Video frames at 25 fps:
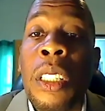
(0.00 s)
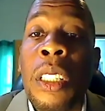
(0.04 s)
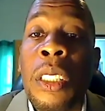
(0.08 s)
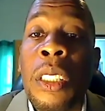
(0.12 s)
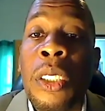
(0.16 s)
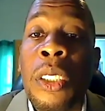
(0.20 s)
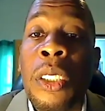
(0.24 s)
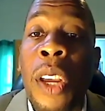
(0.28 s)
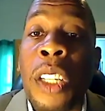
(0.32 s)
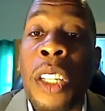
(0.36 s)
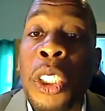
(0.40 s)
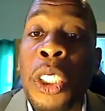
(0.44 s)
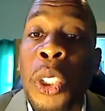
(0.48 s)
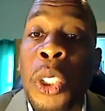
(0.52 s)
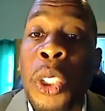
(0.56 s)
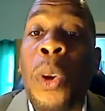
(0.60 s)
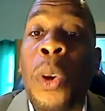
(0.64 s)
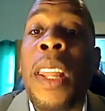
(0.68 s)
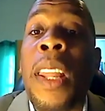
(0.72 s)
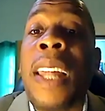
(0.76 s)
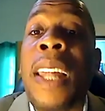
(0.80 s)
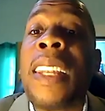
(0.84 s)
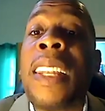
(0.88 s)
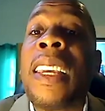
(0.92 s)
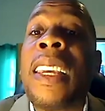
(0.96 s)
to ensure
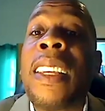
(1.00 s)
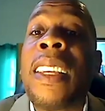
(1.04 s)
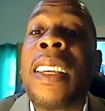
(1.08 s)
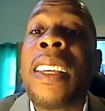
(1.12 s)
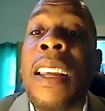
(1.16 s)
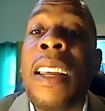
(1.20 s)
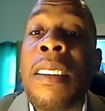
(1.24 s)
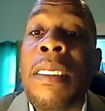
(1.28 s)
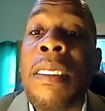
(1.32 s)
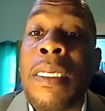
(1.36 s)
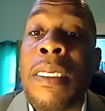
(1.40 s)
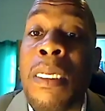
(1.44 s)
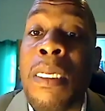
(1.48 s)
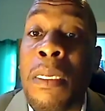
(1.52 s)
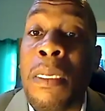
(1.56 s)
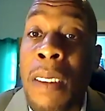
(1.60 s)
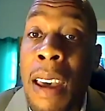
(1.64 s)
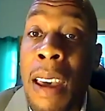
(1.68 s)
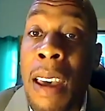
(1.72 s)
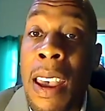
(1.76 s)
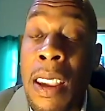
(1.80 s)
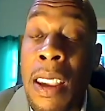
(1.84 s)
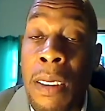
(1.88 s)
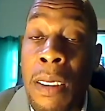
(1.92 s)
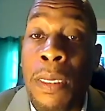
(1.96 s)
that they can
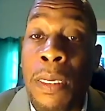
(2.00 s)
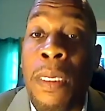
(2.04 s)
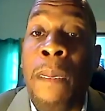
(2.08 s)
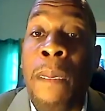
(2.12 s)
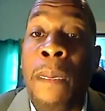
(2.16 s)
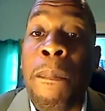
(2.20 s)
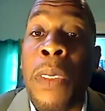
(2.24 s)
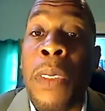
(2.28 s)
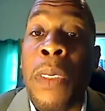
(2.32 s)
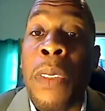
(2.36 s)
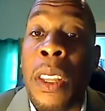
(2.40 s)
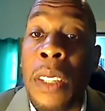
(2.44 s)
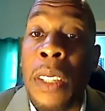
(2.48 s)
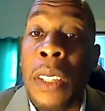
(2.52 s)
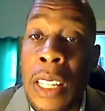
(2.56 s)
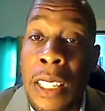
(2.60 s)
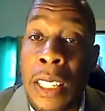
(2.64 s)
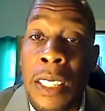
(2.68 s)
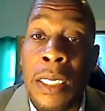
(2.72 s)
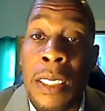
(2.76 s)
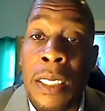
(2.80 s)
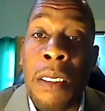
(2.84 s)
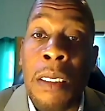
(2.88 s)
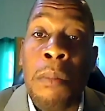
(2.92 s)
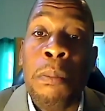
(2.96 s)
survive
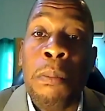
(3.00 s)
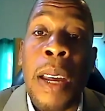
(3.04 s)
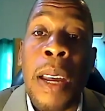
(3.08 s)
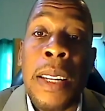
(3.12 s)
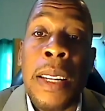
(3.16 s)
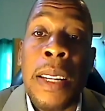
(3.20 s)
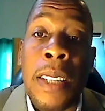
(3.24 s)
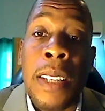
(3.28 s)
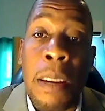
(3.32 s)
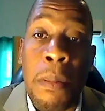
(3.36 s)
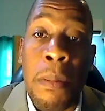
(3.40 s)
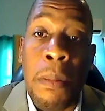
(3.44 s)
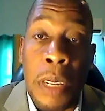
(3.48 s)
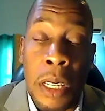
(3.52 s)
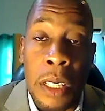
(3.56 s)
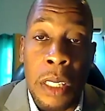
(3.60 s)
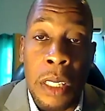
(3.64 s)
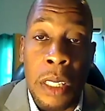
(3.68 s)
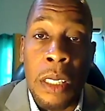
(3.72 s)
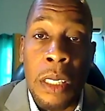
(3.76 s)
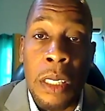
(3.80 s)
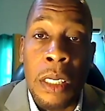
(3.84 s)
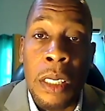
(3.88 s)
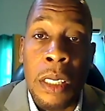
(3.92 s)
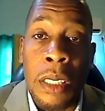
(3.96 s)
this pandemic.
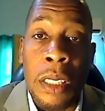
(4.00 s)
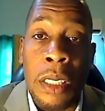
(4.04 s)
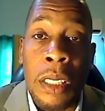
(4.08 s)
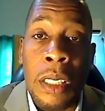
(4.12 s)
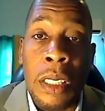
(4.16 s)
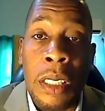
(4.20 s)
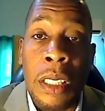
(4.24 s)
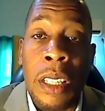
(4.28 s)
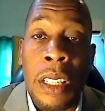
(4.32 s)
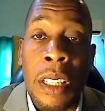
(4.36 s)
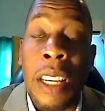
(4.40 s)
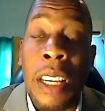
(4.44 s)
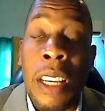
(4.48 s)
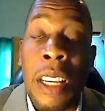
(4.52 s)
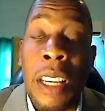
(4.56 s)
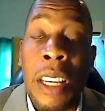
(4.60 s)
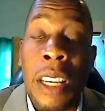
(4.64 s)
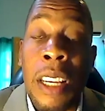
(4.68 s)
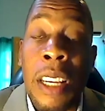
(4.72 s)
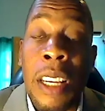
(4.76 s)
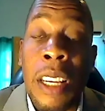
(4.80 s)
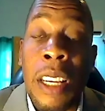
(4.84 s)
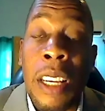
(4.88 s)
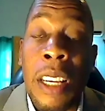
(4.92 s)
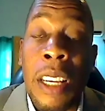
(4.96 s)
If
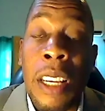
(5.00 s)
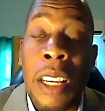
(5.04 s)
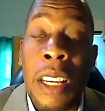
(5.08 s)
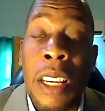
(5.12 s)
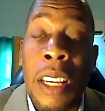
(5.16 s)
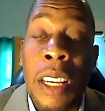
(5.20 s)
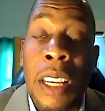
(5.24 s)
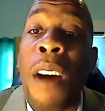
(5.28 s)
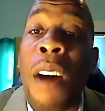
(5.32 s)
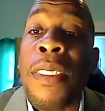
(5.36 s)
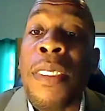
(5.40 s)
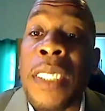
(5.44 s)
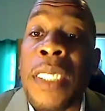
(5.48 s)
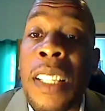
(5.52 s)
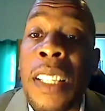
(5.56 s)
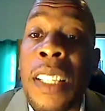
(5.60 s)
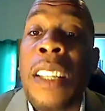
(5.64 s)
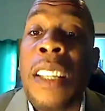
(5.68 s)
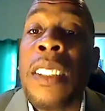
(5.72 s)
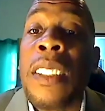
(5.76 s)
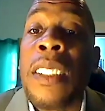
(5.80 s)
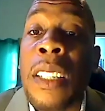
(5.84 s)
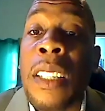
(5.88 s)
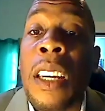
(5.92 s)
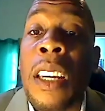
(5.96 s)
this morphs
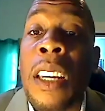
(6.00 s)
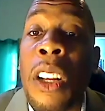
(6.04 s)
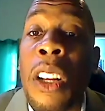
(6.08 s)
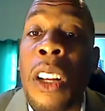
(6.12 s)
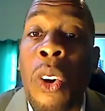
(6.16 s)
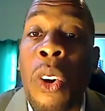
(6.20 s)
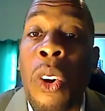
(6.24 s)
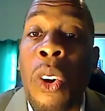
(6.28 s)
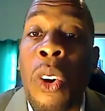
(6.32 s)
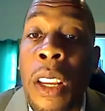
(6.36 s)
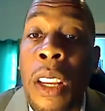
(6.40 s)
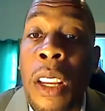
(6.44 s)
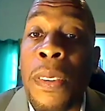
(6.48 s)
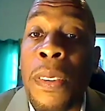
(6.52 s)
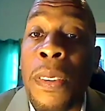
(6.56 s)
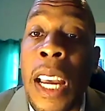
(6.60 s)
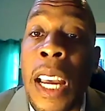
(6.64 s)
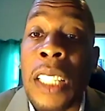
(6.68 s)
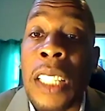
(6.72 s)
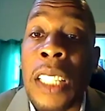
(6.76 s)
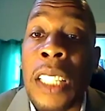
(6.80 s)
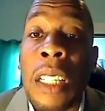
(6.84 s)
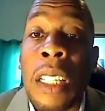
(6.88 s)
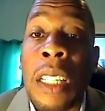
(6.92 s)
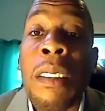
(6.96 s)
into a
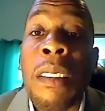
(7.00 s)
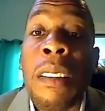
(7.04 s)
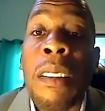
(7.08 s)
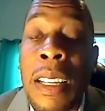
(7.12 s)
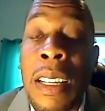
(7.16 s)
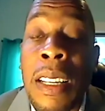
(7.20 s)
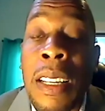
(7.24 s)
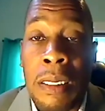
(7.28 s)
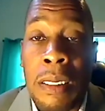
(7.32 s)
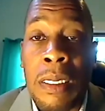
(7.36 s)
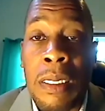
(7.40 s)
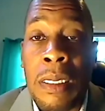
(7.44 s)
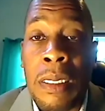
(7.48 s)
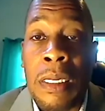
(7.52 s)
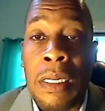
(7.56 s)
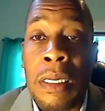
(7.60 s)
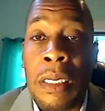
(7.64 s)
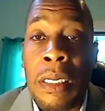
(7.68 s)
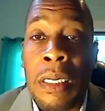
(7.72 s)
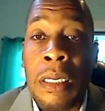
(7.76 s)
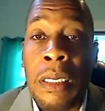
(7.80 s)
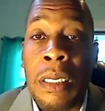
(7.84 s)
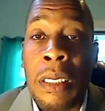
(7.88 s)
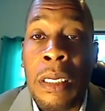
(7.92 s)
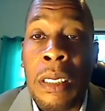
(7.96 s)
financial crisis,
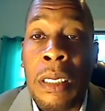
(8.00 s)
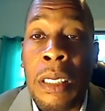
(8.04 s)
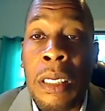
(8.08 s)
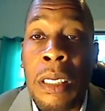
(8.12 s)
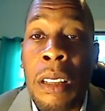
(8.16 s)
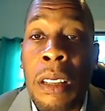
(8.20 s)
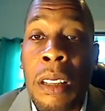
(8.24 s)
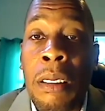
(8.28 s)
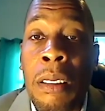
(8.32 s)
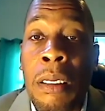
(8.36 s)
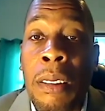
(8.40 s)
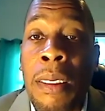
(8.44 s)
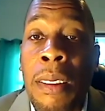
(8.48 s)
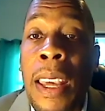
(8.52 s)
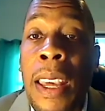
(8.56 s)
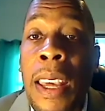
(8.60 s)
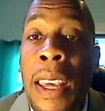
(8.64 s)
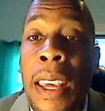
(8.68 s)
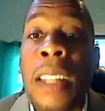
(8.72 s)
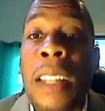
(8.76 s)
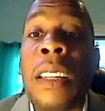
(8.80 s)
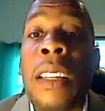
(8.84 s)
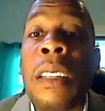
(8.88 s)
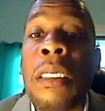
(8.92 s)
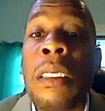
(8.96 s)

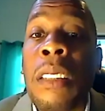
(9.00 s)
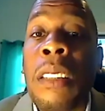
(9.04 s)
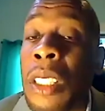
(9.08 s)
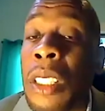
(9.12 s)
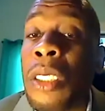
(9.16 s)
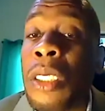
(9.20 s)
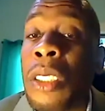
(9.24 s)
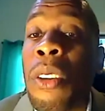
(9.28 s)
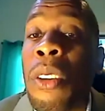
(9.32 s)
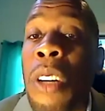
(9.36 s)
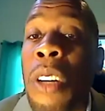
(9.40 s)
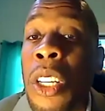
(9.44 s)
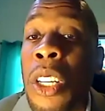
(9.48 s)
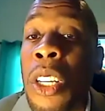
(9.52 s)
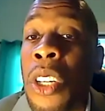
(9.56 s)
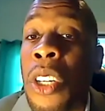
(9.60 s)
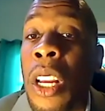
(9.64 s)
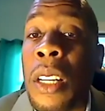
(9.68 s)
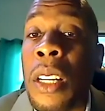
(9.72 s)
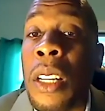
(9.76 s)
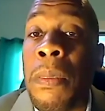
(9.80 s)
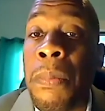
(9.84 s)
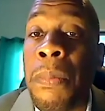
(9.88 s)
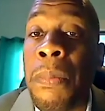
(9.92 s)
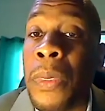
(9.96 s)
then the
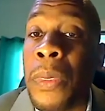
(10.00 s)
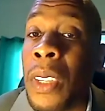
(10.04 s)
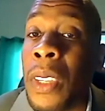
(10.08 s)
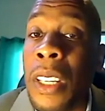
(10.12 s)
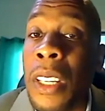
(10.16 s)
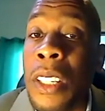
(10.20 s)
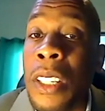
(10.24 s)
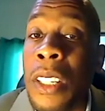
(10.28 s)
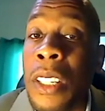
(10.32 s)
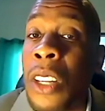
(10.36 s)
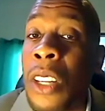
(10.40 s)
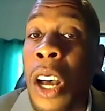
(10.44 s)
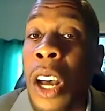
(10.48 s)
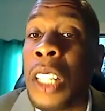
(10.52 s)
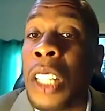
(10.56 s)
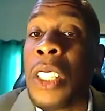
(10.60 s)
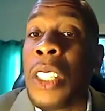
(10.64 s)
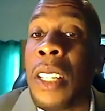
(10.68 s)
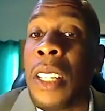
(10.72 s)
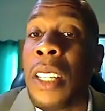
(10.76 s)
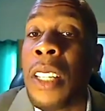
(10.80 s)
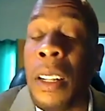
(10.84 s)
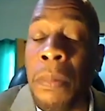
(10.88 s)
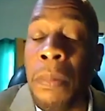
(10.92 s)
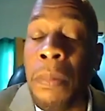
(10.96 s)
situation is not just
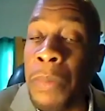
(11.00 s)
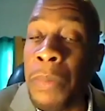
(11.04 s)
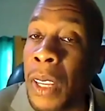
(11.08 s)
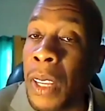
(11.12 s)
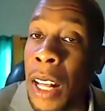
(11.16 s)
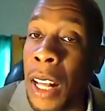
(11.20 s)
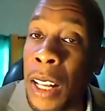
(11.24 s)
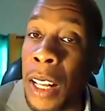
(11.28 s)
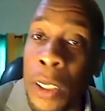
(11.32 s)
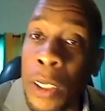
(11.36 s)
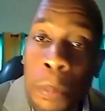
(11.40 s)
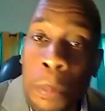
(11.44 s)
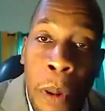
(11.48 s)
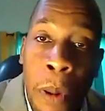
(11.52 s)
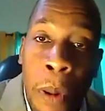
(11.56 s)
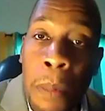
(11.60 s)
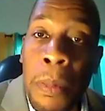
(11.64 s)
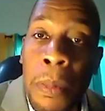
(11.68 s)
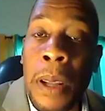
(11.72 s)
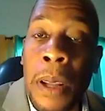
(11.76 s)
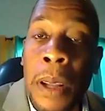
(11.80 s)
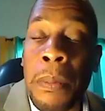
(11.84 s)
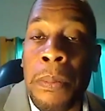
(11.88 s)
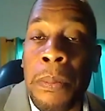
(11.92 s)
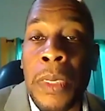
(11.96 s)
a health
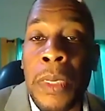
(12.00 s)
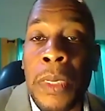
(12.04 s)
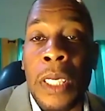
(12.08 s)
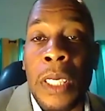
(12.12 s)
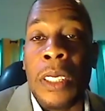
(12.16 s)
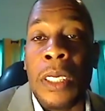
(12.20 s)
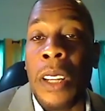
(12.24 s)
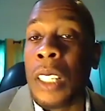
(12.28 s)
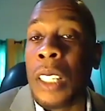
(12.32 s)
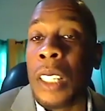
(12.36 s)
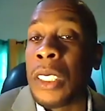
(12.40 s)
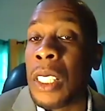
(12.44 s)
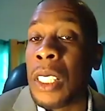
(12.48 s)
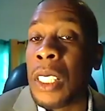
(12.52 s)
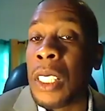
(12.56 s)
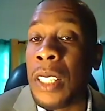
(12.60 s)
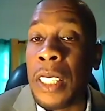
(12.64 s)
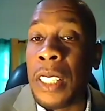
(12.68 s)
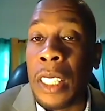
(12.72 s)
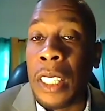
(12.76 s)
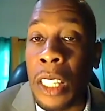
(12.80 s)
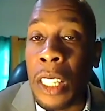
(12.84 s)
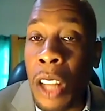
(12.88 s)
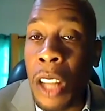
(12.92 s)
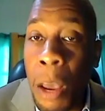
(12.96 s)
problem, it's not just an
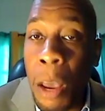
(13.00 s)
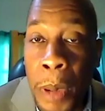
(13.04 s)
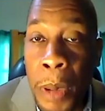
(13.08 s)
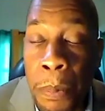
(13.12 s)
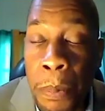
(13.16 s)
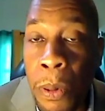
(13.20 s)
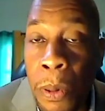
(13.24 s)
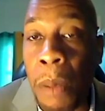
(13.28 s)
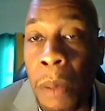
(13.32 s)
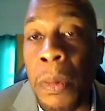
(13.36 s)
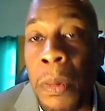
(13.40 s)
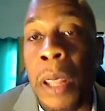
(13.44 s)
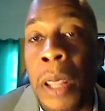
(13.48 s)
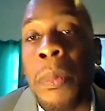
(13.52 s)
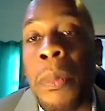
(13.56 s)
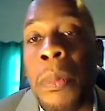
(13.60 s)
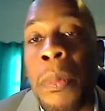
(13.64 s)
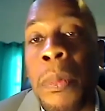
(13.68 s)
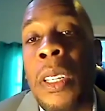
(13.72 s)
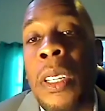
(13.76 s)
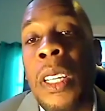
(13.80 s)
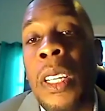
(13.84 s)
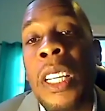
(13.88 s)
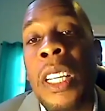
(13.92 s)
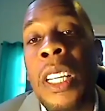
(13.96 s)
economic problem,
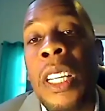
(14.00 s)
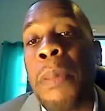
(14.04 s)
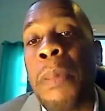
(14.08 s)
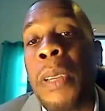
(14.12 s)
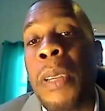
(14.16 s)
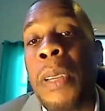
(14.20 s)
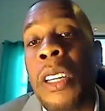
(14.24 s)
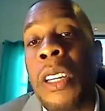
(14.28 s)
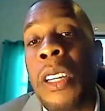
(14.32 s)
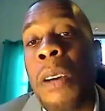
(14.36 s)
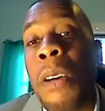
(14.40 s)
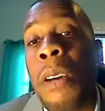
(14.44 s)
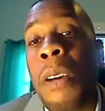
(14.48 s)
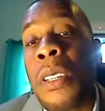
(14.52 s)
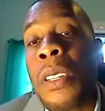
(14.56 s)
it becomes a,